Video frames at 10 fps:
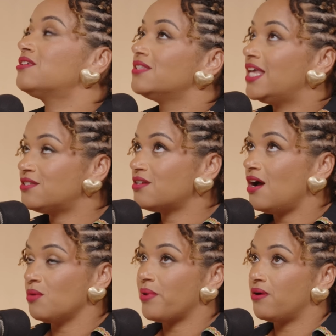let's
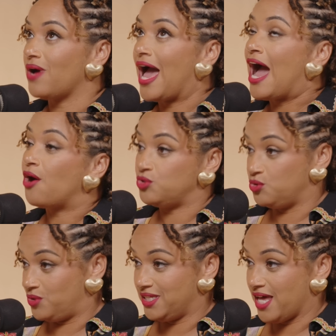talk about how
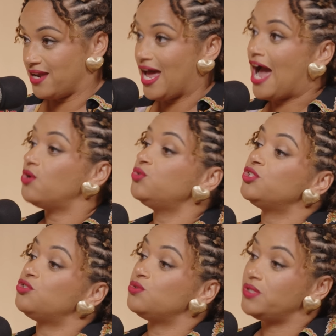you did that. How
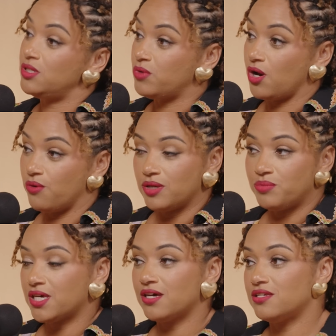did you keep going?
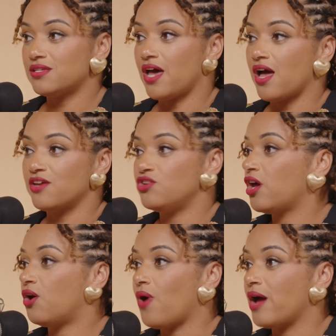Because,
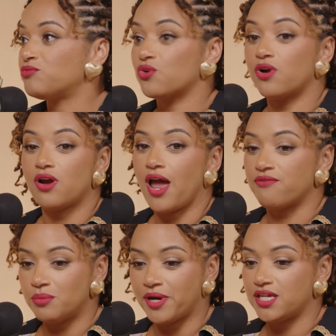I'm sure
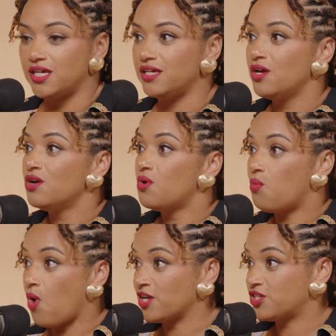everybody
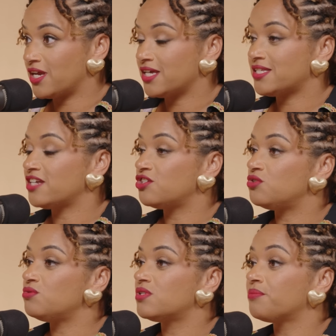watching has had to
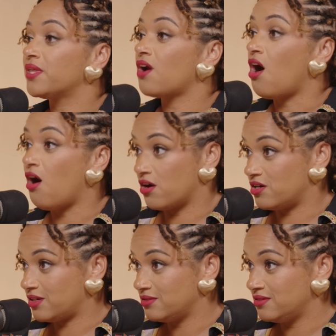do something
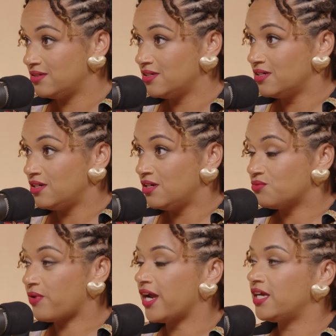hard,
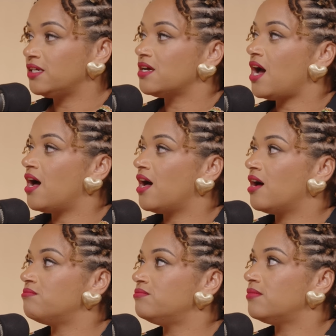right?
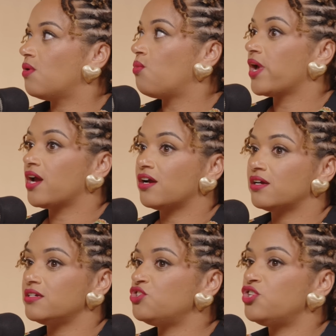
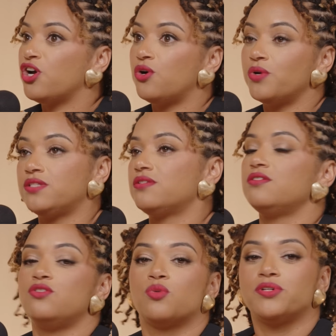Where,
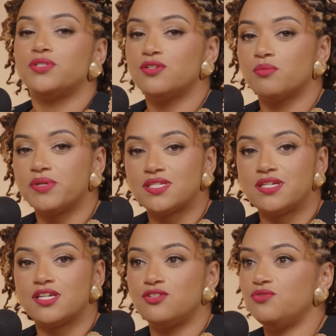you're building your
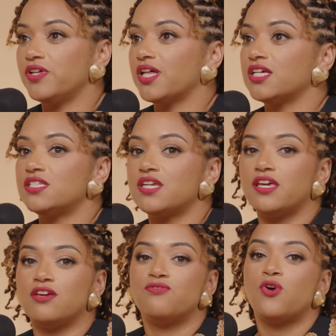business and you feel like it's
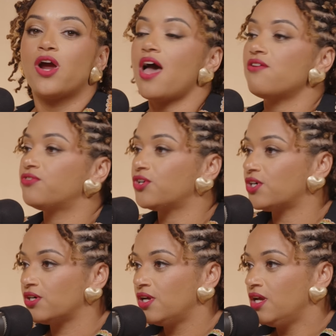taking forever.